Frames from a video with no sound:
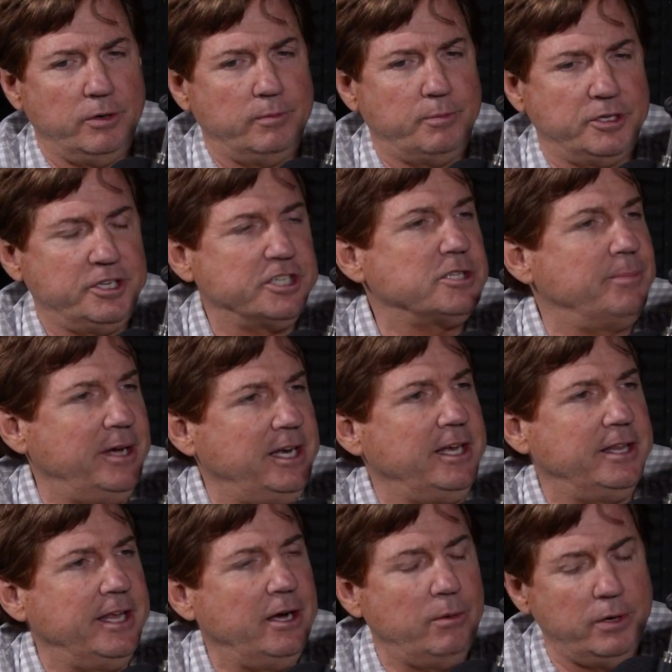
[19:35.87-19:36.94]

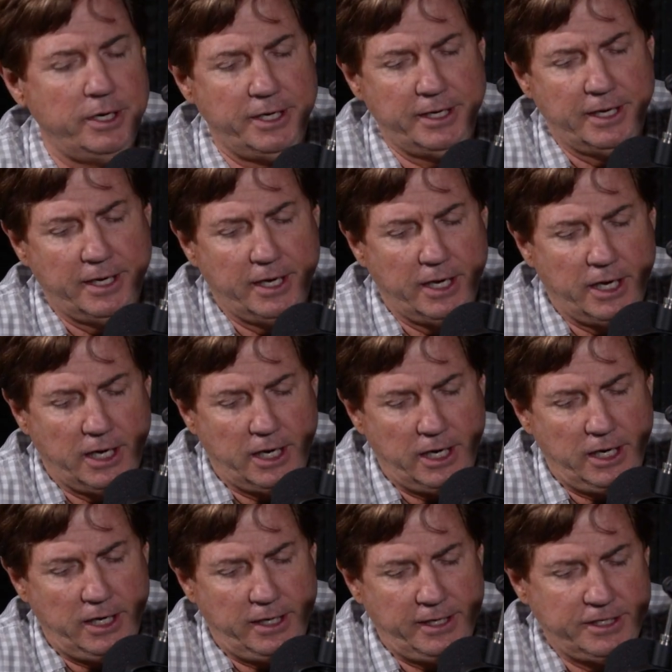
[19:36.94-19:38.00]
participating that way,
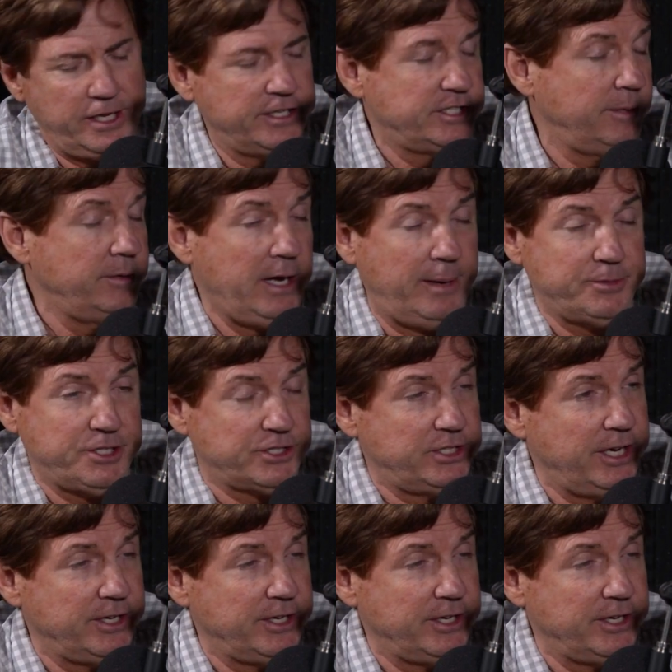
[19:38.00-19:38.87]
and sometimes it's